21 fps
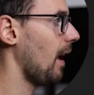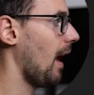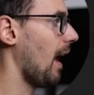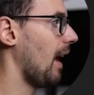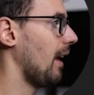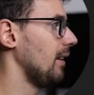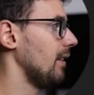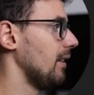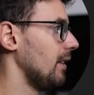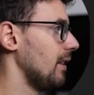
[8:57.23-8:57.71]

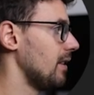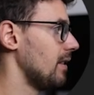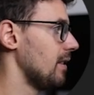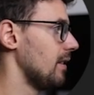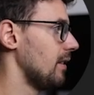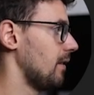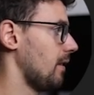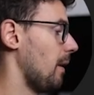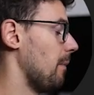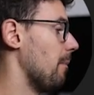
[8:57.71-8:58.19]
And this
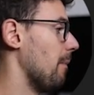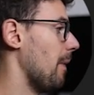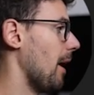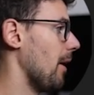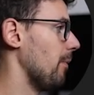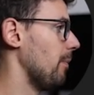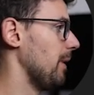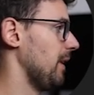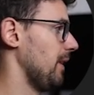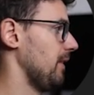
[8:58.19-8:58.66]
is, in my
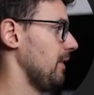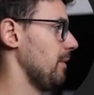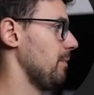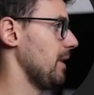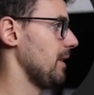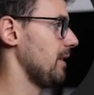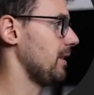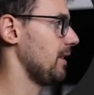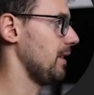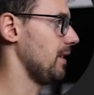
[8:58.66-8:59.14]
opinion, the
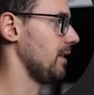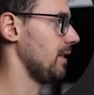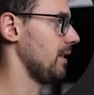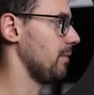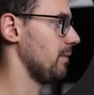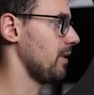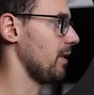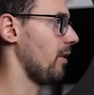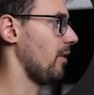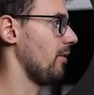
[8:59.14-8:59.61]
best
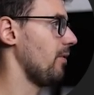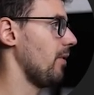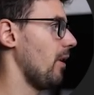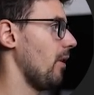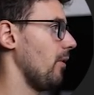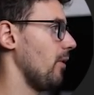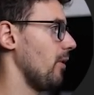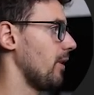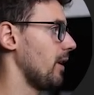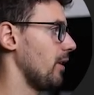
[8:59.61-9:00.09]
systems of
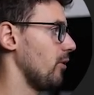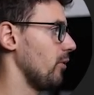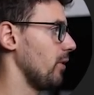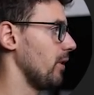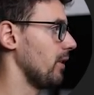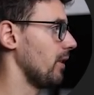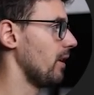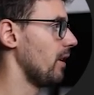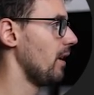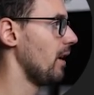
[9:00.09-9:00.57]
how you can do it.